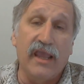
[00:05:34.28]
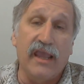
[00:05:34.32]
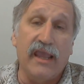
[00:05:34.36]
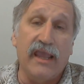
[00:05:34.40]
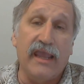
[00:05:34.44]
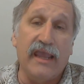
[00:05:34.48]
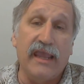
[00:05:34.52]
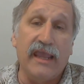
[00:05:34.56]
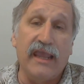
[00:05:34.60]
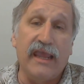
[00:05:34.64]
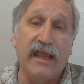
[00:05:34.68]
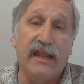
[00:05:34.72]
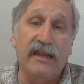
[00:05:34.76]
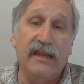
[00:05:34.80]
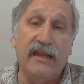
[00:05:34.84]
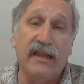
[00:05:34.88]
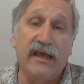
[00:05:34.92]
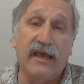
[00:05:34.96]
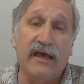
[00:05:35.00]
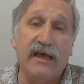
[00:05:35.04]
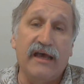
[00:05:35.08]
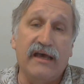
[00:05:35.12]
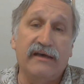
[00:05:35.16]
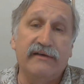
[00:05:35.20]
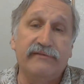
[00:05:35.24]
And
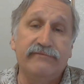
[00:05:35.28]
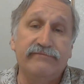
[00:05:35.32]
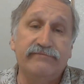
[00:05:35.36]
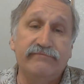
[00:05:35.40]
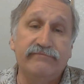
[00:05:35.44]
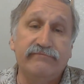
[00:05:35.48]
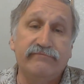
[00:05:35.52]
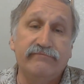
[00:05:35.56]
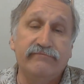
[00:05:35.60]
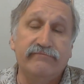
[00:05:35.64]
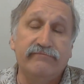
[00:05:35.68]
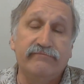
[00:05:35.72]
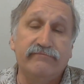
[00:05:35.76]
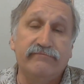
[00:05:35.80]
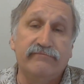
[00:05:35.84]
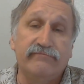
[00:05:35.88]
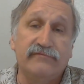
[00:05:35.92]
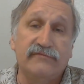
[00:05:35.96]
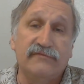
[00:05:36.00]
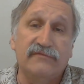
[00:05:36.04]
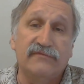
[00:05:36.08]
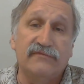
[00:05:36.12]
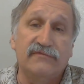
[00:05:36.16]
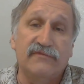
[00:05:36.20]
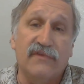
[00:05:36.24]

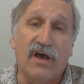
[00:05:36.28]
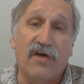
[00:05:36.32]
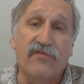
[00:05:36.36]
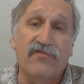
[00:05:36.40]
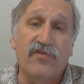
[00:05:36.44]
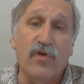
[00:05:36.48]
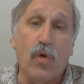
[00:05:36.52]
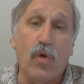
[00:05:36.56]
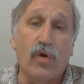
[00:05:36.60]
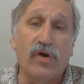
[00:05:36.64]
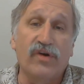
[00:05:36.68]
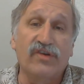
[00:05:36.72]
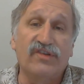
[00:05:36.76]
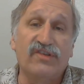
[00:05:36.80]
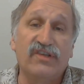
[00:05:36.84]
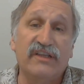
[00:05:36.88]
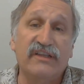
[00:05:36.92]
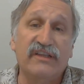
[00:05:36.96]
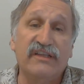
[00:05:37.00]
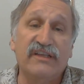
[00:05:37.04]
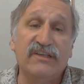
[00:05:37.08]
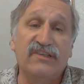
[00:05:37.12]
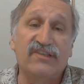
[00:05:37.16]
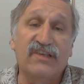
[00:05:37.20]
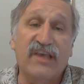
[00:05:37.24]
of course,
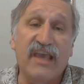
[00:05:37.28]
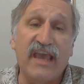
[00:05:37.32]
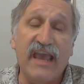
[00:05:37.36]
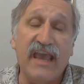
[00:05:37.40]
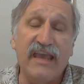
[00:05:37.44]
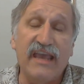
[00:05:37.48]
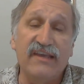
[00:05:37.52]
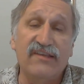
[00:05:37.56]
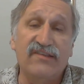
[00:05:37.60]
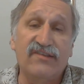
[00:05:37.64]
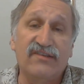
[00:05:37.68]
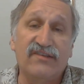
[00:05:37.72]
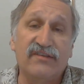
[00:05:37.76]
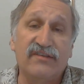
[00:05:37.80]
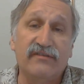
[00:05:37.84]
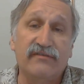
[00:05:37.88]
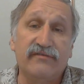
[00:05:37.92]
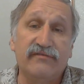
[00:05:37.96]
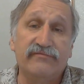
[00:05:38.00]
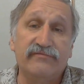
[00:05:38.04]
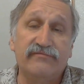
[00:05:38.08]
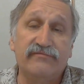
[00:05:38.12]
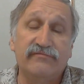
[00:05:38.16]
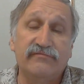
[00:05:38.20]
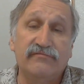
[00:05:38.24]
in this case,
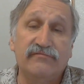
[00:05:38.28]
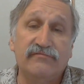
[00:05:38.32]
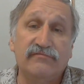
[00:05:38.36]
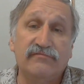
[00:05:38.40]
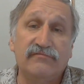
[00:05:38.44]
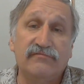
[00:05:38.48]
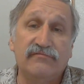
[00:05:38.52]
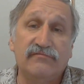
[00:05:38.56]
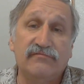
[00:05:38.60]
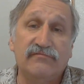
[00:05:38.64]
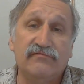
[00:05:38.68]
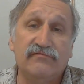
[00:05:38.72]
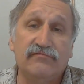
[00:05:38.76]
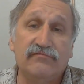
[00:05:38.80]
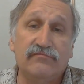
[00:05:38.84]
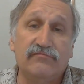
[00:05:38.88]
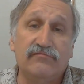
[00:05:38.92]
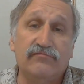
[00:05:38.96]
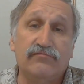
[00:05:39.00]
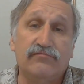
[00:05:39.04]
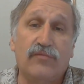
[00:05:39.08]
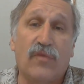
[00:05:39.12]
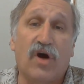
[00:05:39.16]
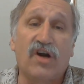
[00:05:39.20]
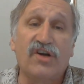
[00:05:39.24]

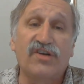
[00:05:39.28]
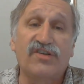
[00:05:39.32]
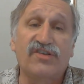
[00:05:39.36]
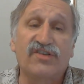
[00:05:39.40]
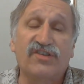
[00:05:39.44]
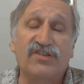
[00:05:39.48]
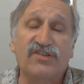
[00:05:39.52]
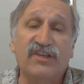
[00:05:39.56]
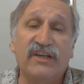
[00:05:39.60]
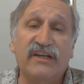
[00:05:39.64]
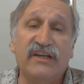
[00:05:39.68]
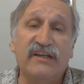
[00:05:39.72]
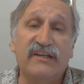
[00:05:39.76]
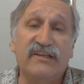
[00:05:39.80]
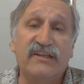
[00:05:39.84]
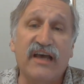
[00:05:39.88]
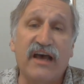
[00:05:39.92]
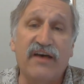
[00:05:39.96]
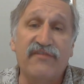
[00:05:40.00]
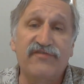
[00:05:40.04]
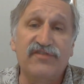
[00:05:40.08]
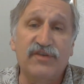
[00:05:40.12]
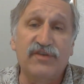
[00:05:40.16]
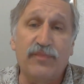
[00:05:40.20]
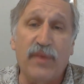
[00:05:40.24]
Marshall's in a
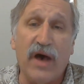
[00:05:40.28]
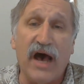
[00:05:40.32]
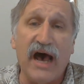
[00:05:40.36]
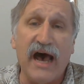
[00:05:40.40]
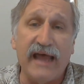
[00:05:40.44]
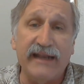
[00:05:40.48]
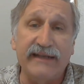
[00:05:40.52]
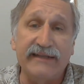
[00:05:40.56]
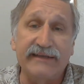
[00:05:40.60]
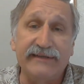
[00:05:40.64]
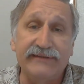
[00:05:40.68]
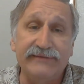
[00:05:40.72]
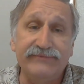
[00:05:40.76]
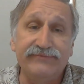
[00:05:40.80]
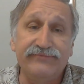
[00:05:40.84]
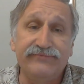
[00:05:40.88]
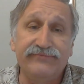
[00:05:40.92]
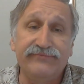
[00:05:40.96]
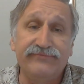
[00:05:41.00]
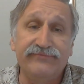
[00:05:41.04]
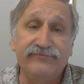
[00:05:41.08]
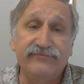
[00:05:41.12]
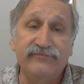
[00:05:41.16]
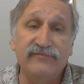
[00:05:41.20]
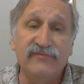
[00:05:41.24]
tough spot.
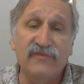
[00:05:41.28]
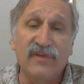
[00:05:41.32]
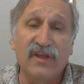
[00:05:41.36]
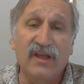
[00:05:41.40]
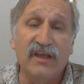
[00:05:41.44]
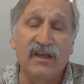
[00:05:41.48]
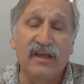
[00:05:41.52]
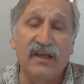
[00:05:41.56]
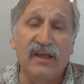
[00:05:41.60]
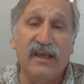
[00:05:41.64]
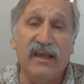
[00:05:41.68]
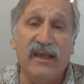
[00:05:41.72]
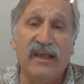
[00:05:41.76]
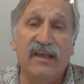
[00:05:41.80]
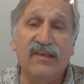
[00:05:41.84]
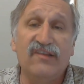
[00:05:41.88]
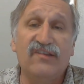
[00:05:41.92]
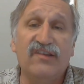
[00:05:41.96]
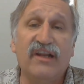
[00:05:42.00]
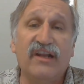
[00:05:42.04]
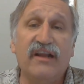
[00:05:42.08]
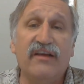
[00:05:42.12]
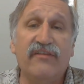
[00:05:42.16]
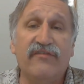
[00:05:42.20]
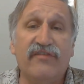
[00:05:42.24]

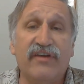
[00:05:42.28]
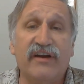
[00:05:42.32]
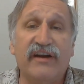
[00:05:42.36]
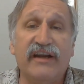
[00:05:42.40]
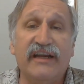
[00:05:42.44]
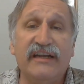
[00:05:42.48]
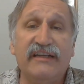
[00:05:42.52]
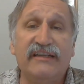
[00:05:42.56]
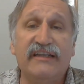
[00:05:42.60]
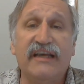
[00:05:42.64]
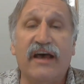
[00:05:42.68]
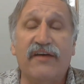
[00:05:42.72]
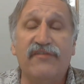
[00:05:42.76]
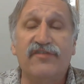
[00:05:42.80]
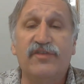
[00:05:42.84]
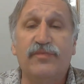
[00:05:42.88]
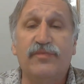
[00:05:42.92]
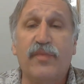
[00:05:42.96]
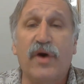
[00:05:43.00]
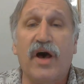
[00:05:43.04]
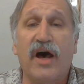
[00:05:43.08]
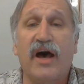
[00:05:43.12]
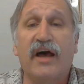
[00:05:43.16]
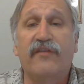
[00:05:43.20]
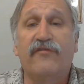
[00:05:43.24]
He's in a very tough
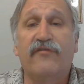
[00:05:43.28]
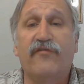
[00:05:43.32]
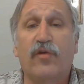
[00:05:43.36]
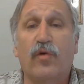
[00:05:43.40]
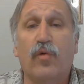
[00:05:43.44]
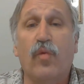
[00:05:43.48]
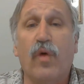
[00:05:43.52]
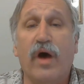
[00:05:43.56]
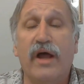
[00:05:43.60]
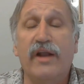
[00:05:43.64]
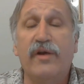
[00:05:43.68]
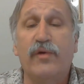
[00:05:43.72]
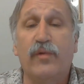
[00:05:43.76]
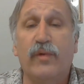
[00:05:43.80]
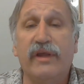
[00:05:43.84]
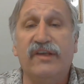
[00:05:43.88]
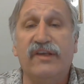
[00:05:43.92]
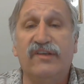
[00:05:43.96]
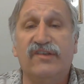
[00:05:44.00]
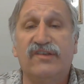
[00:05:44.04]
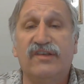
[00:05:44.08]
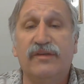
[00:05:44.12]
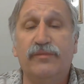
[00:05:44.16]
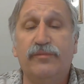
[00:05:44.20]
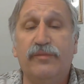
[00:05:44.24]
spot for one
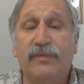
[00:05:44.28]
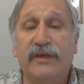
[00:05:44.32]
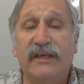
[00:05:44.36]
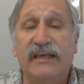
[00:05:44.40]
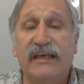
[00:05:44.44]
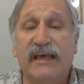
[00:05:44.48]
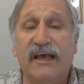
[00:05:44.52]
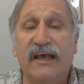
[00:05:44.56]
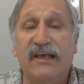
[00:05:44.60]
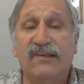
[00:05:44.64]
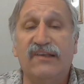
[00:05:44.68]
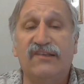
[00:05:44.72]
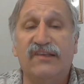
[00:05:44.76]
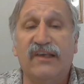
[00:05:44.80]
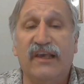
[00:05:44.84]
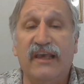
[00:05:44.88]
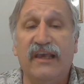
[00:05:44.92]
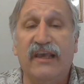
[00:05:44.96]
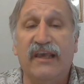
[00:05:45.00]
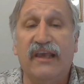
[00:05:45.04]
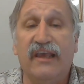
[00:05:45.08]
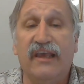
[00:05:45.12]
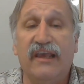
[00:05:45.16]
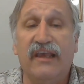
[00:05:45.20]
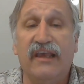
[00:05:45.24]
reason, because
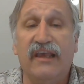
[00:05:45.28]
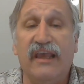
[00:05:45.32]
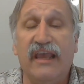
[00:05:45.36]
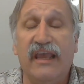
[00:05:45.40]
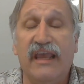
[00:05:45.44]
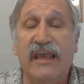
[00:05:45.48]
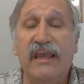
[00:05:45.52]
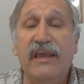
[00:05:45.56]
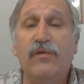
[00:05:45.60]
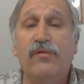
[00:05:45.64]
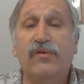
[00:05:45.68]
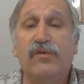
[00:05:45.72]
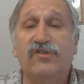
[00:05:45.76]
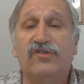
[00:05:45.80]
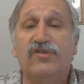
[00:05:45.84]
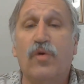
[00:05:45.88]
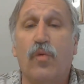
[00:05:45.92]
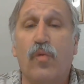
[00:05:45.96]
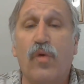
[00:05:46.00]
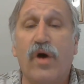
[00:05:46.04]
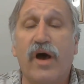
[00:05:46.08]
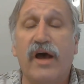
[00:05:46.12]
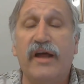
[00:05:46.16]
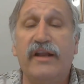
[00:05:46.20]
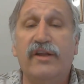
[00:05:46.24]
he was the
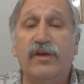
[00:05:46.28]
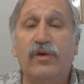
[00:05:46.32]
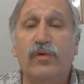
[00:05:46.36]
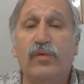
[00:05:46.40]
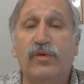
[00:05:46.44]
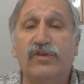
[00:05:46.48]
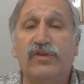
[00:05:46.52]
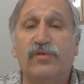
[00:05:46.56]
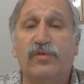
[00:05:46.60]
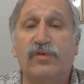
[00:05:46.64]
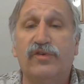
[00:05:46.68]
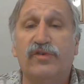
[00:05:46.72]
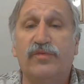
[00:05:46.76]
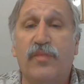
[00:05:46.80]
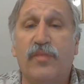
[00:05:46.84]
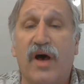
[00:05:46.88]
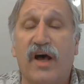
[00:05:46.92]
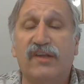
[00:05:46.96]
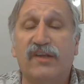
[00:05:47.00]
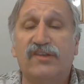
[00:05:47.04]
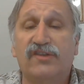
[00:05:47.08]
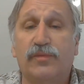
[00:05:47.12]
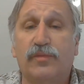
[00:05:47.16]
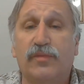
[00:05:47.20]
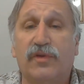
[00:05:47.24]
one who was
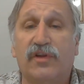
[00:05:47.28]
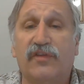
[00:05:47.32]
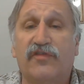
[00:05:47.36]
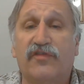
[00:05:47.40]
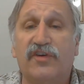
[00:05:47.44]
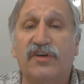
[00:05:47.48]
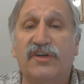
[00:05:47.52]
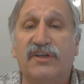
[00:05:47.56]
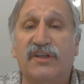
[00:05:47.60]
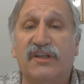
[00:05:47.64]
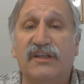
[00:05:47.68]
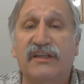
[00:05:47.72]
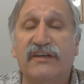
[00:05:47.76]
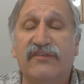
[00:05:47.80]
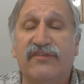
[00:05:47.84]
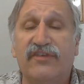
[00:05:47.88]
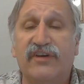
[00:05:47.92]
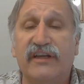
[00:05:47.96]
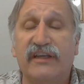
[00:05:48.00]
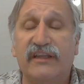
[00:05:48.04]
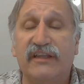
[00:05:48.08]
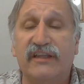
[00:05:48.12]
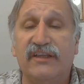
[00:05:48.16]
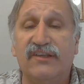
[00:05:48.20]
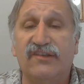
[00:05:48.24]
responsible for
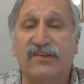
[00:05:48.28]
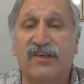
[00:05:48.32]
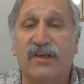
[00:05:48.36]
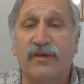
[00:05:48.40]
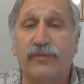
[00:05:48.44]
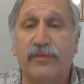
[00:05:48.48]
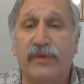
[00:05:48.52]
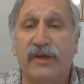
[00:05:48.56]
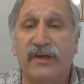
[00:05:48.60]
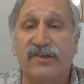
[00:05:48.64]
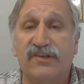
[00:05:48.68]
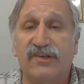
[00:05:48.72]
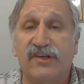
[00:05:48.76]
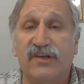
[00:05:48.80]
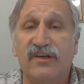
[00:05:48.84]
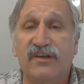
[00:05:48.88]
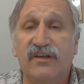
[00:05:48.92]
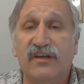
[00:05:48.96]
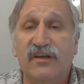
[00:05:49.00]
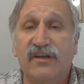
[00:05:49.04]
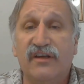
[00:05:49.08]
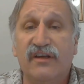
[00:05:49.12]
delivering this commission,